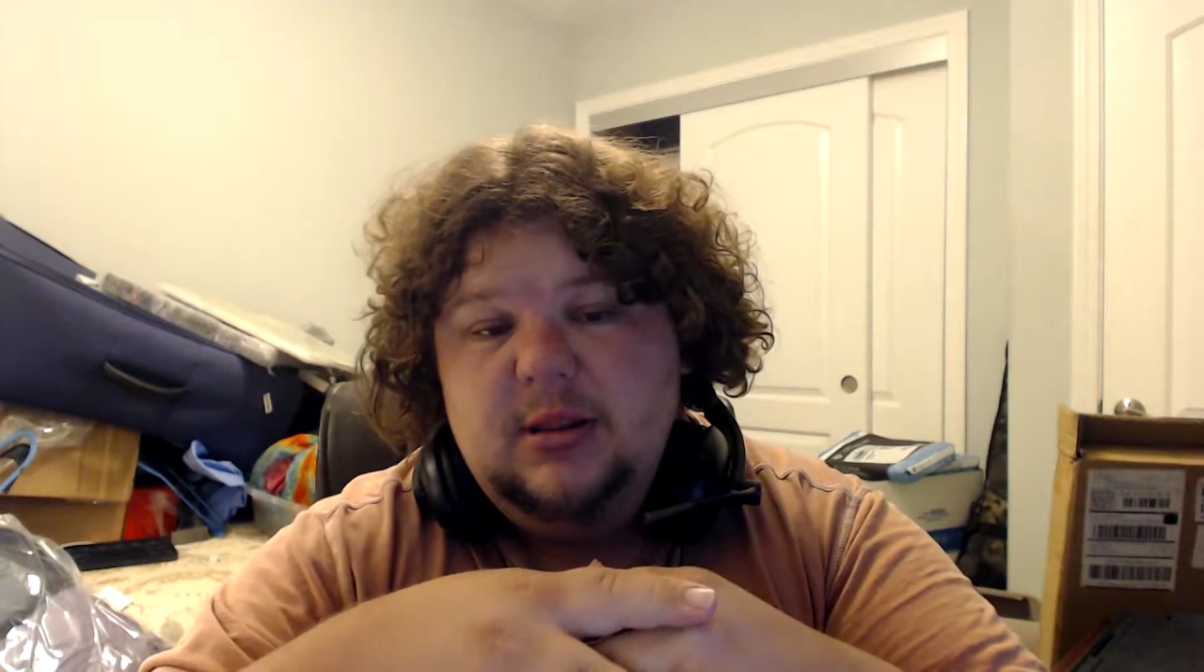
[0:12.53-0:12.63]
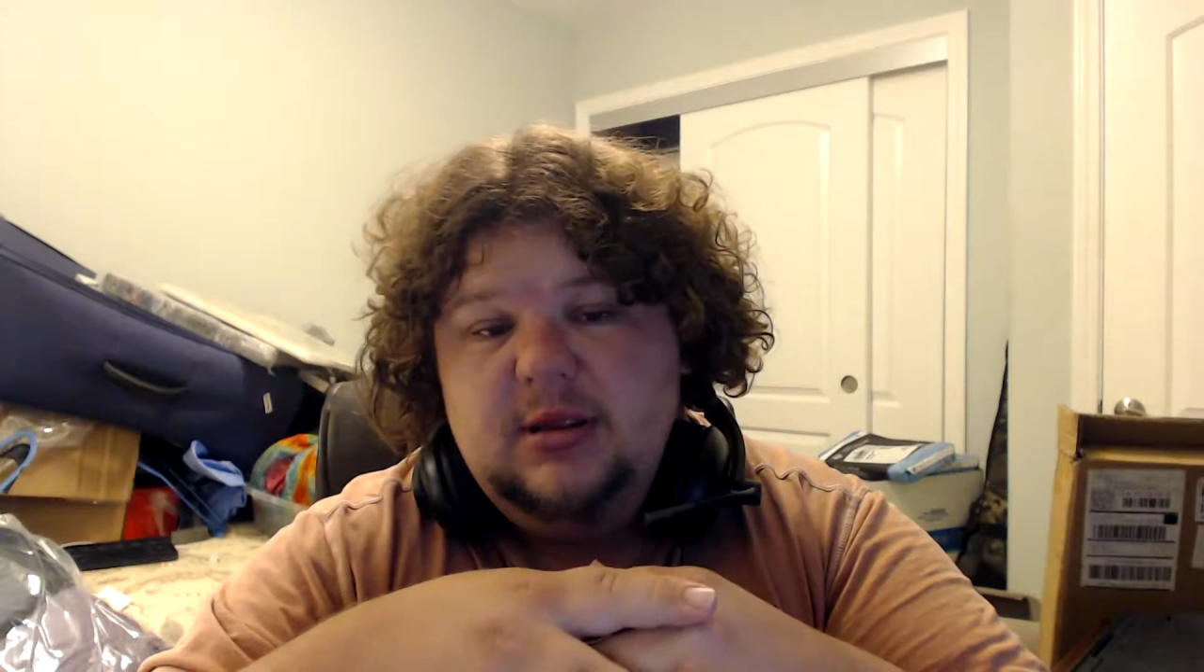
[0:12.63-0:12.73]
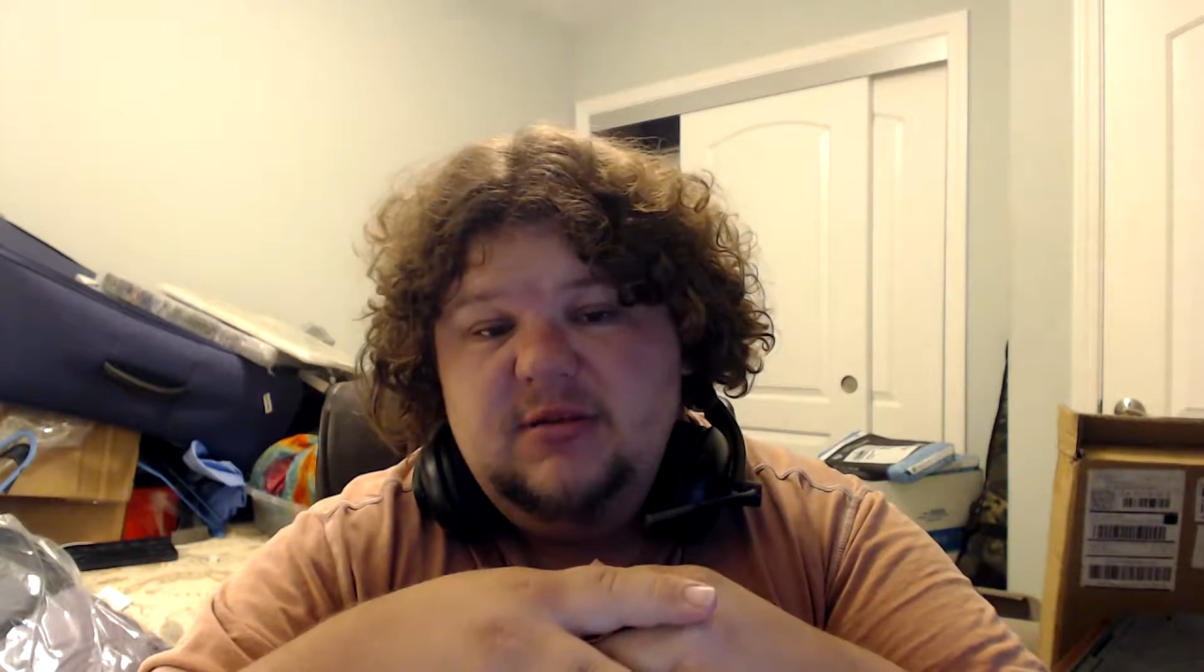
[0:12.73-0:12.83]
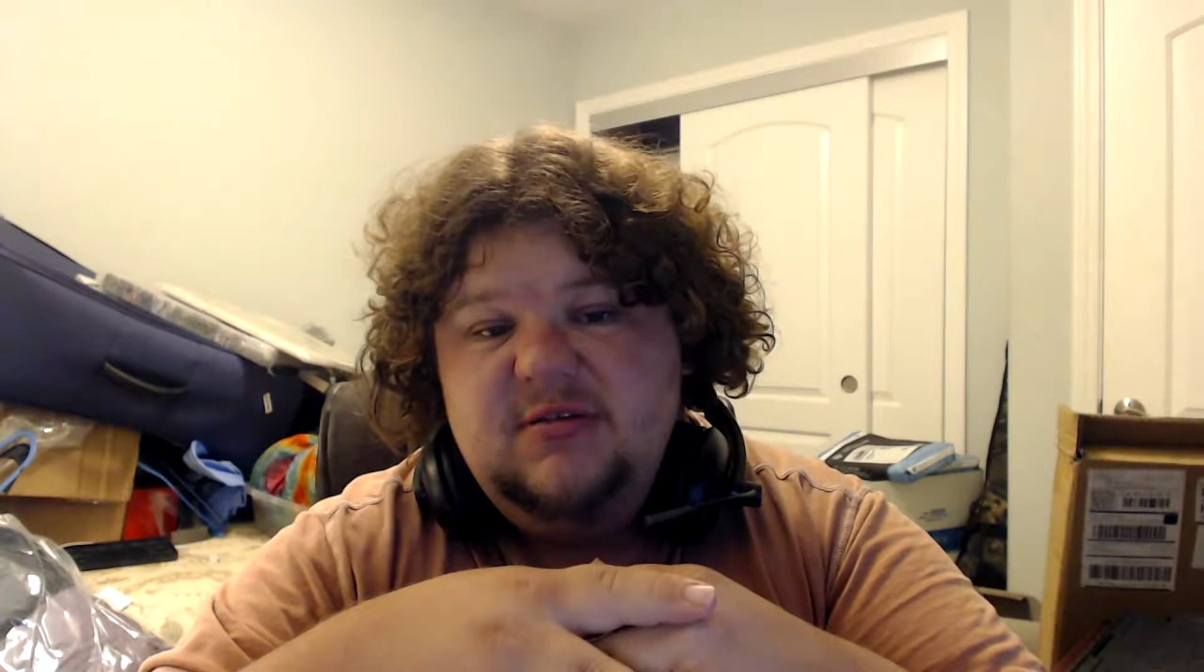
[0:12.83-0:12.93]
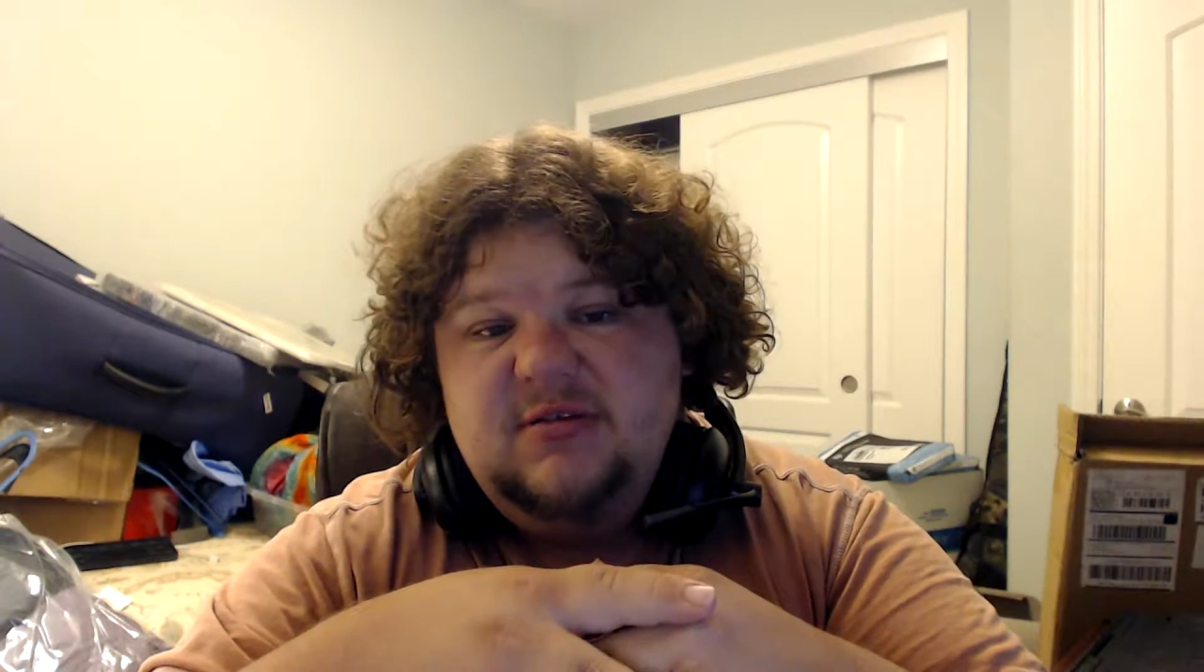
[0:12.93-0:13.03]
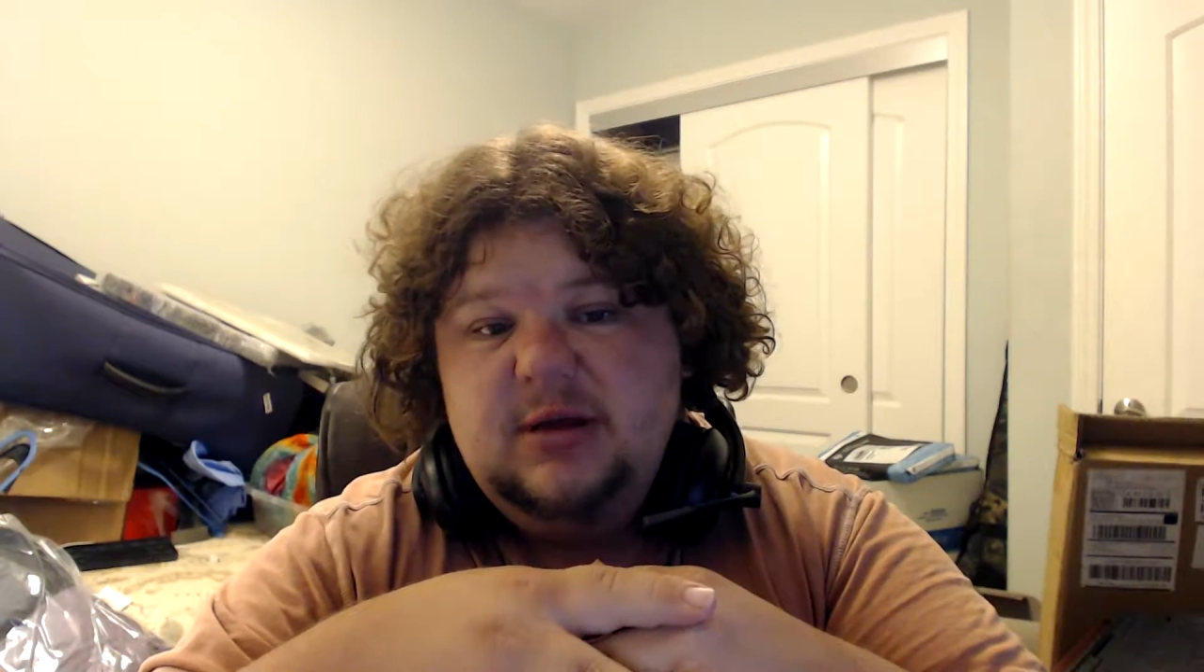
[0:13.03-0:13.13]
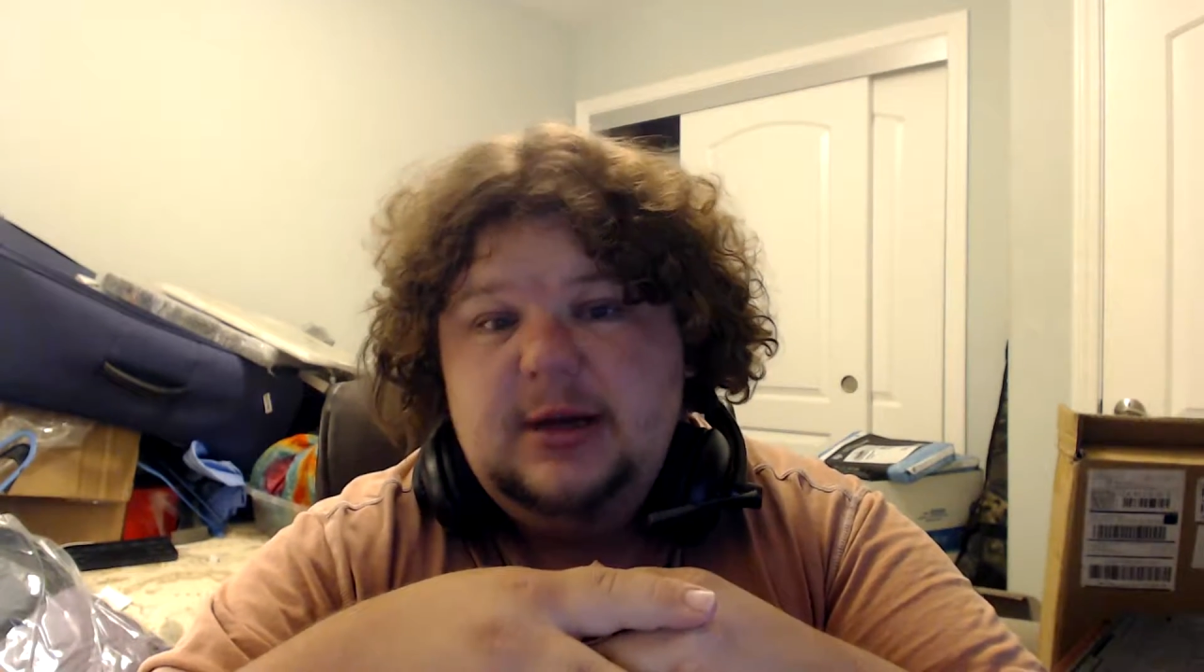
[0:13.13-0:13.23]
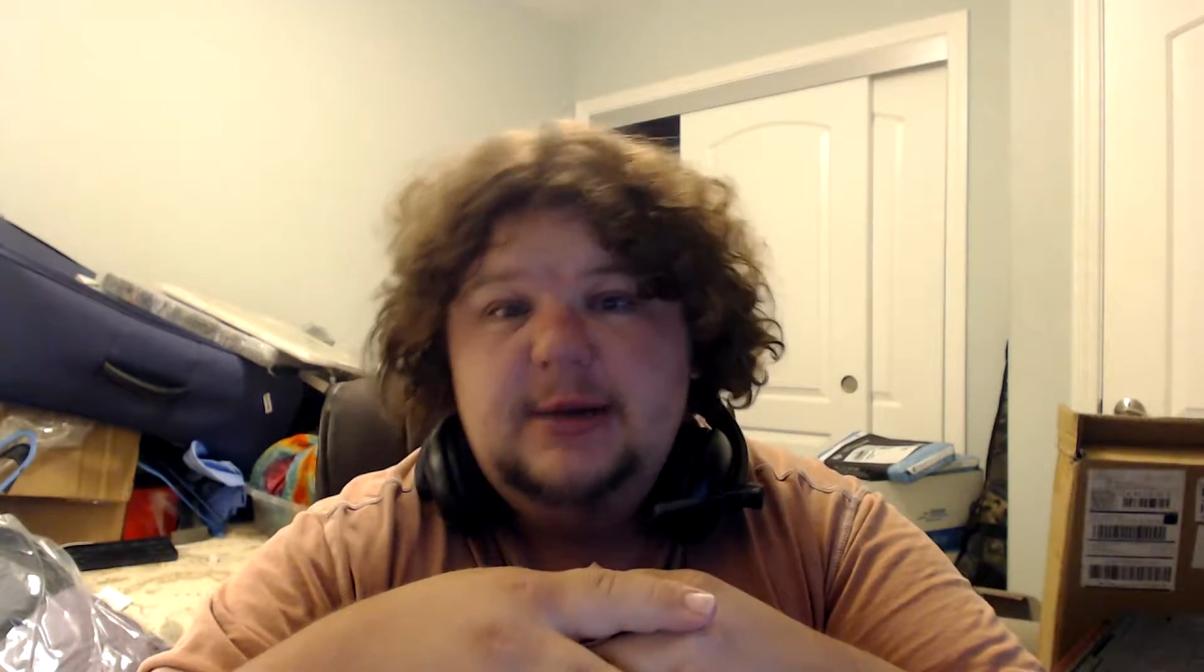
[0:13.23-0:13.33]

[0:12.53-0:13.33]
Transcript: with